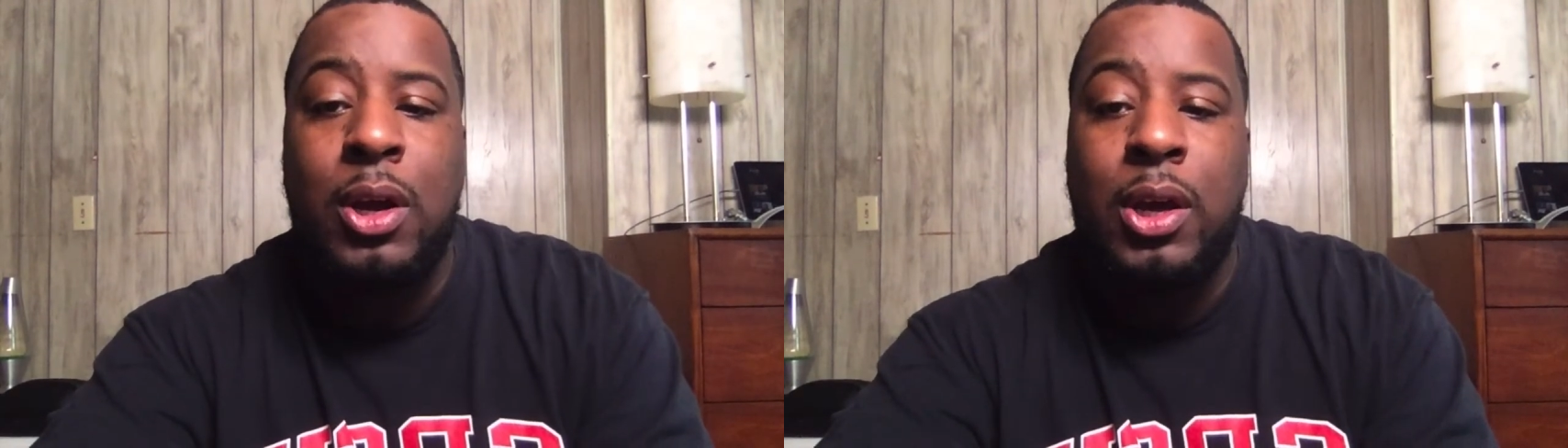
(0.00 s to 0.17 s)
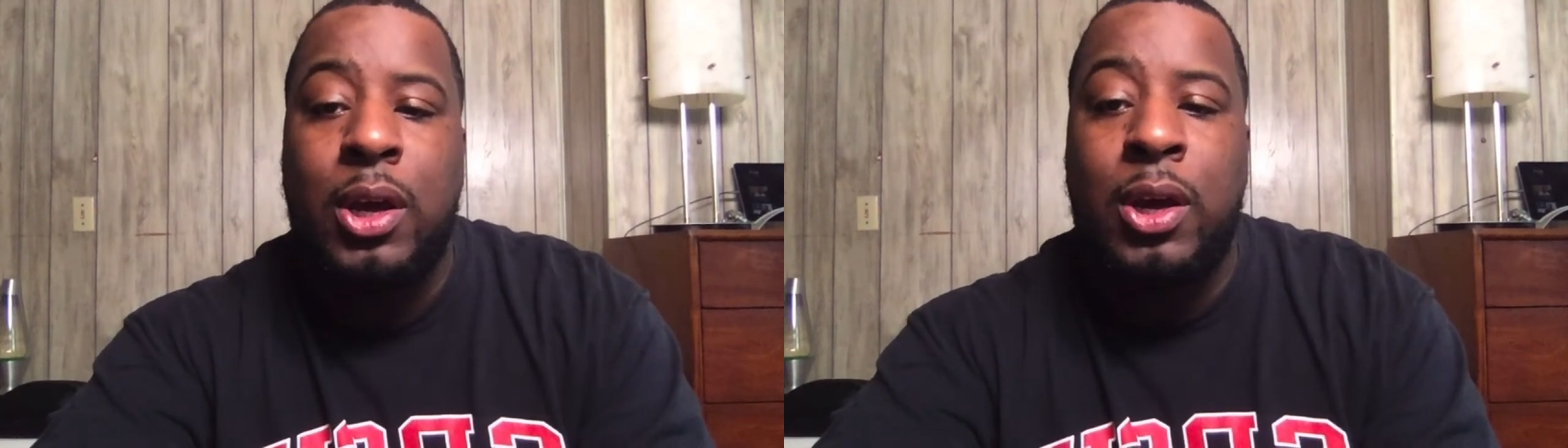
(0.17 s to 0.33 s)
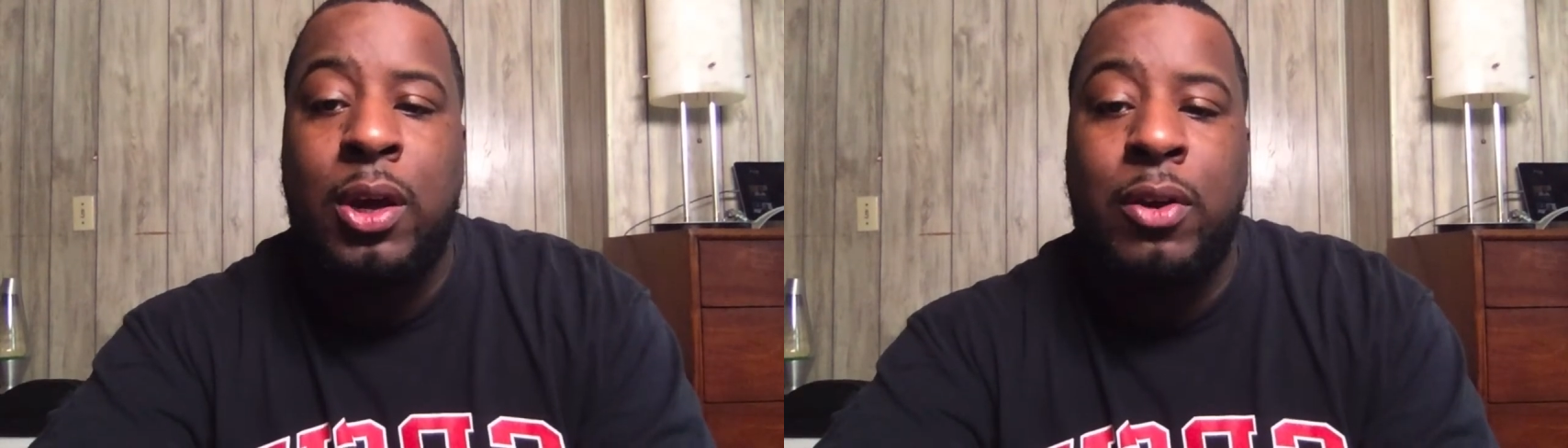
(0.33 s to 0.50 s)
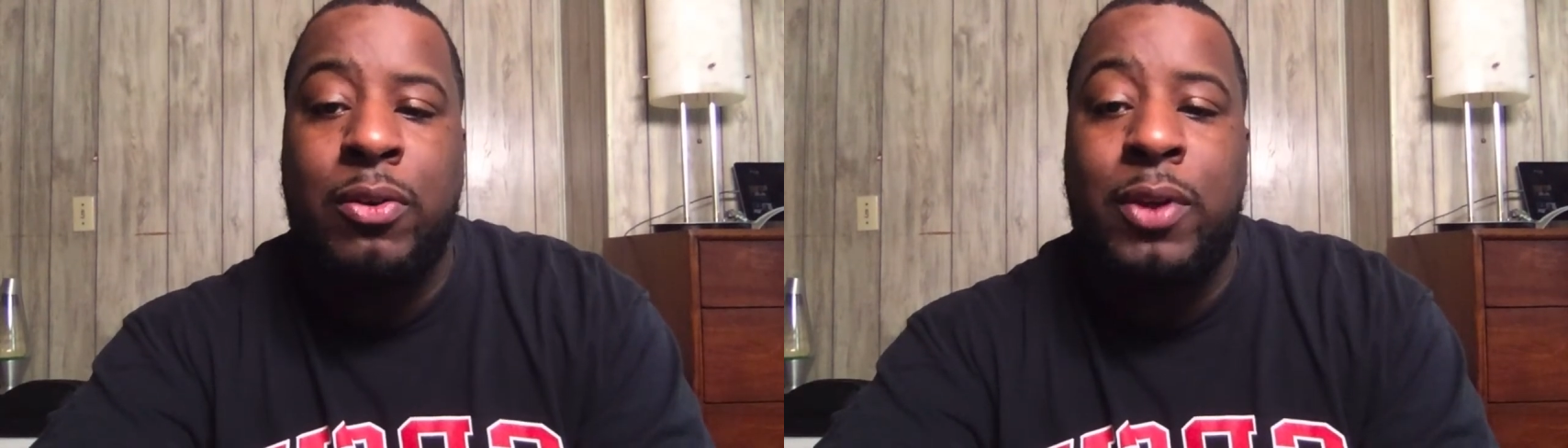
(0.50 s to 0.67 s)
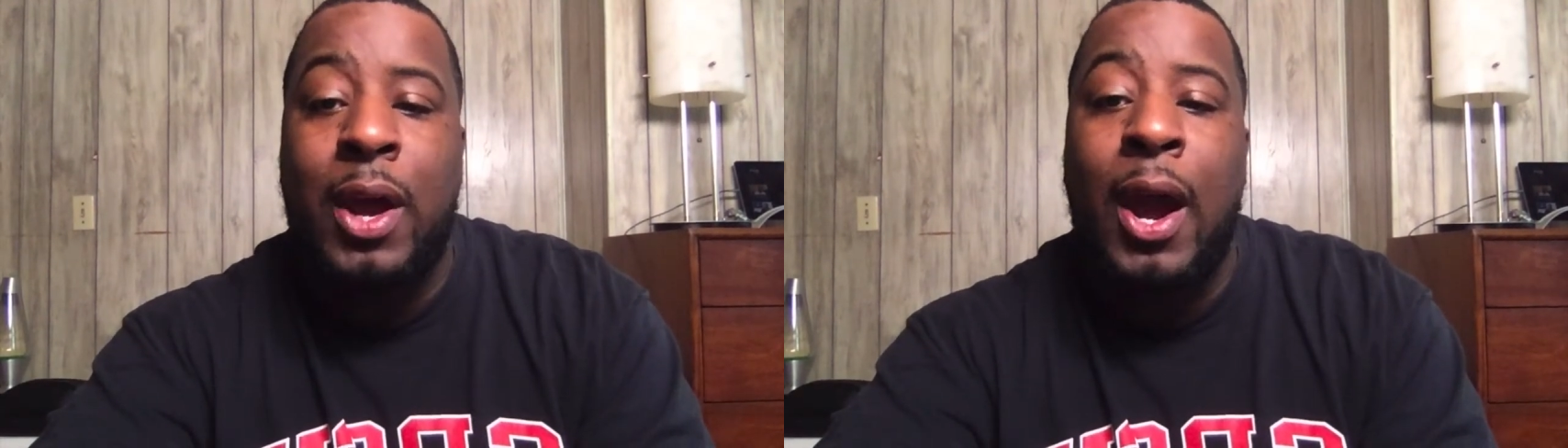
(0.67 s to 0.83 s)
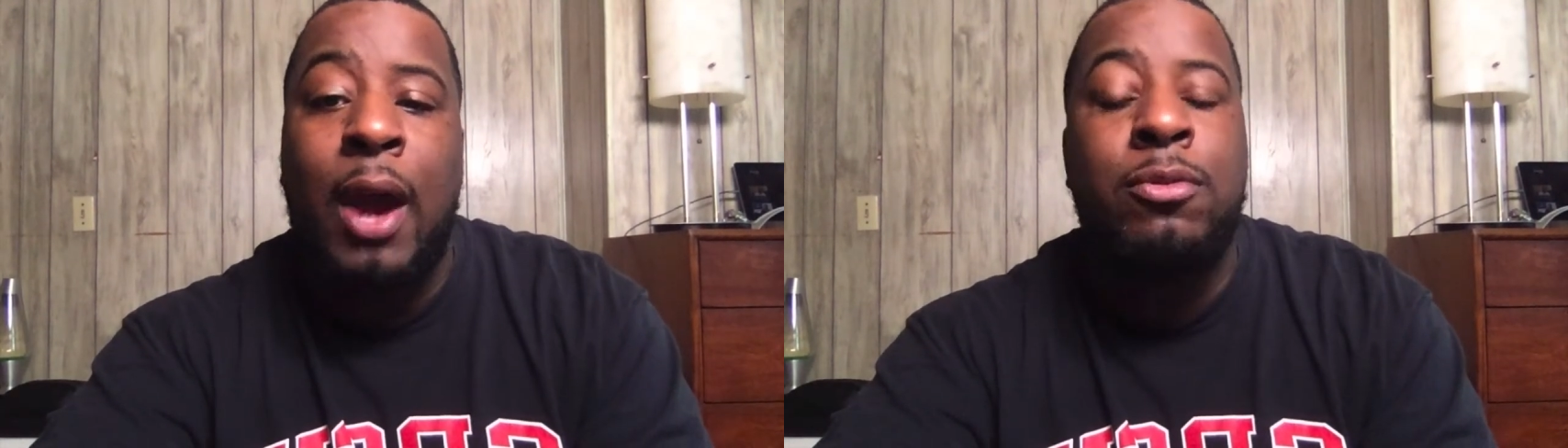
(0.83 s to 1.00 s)
is
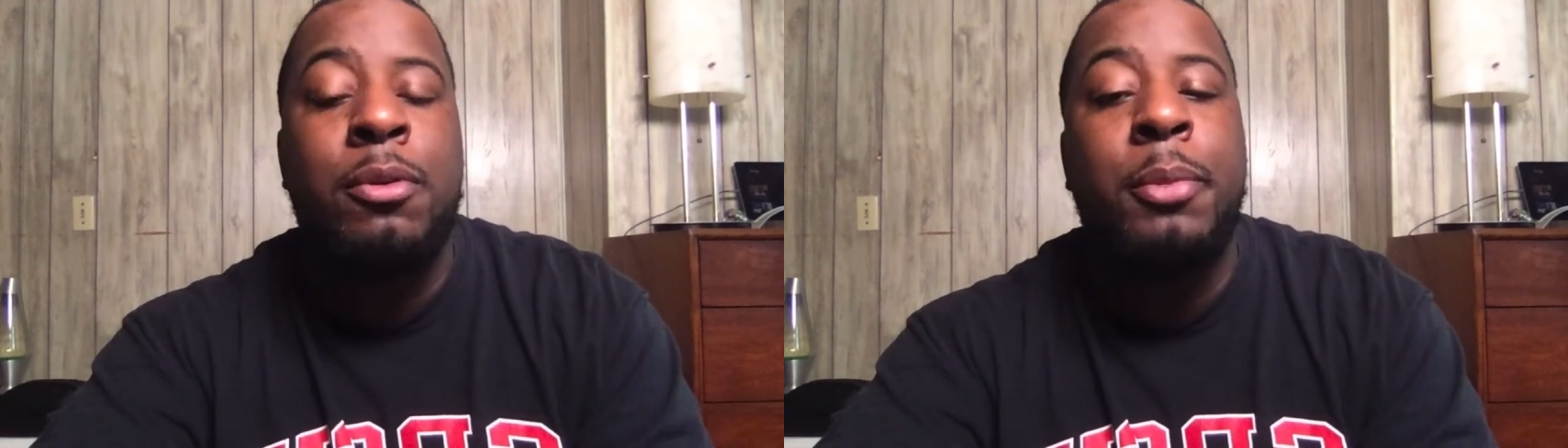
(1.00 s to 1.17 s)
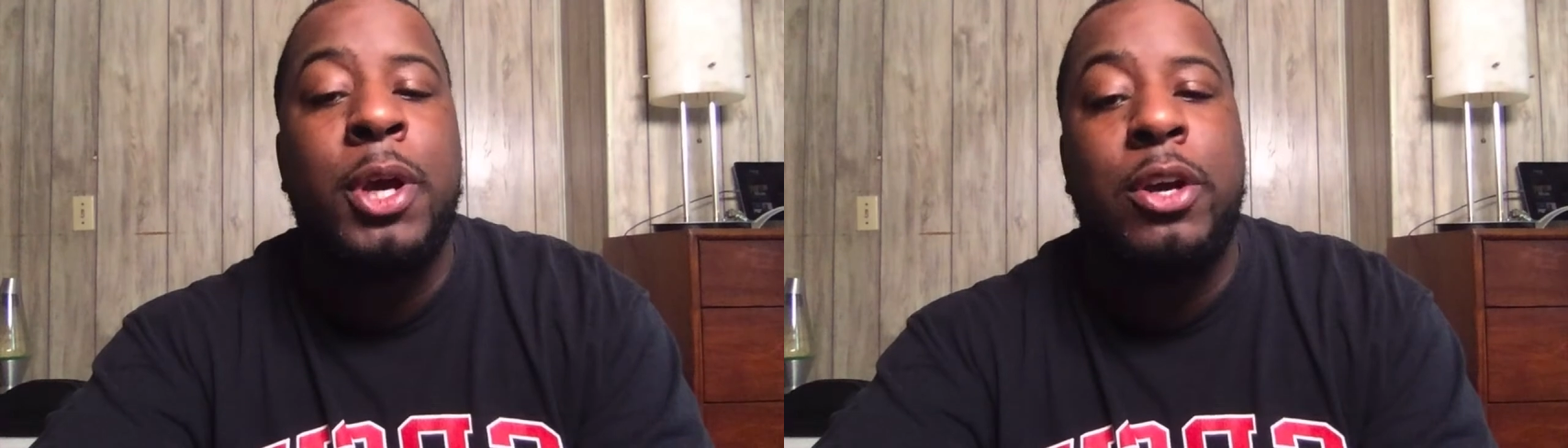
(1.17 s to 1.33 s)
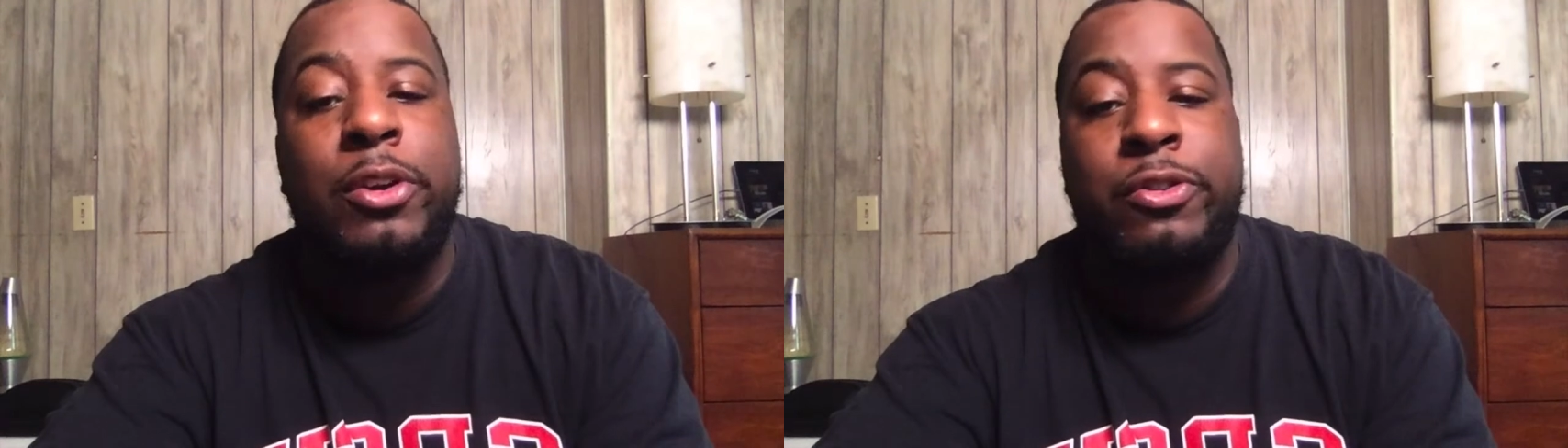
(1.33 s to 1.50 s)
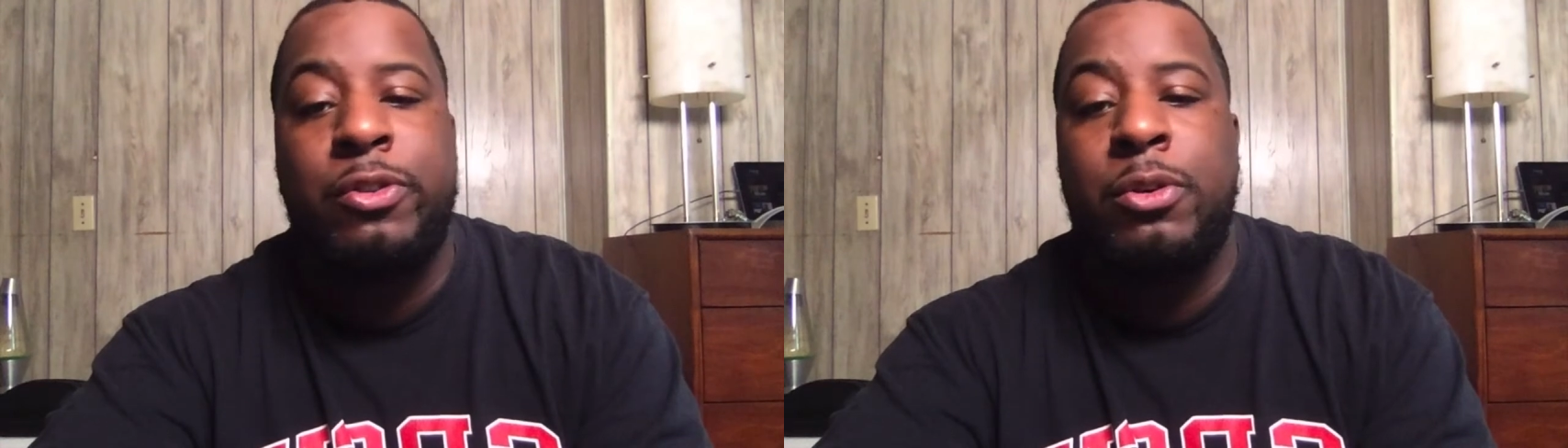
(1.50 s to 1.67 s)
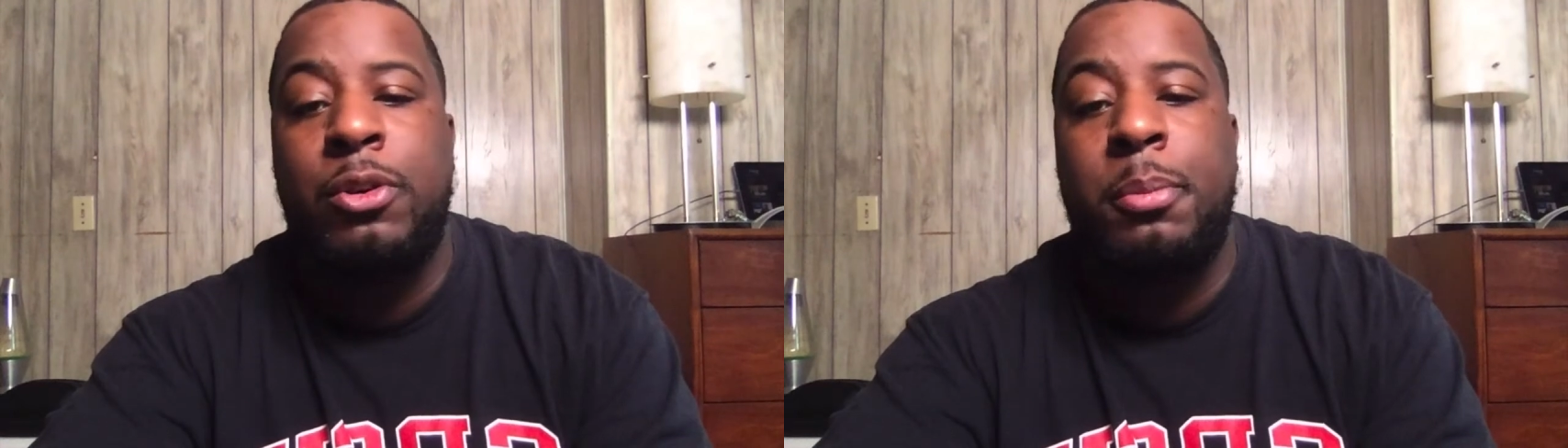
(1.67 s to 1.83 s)
that I remain concerned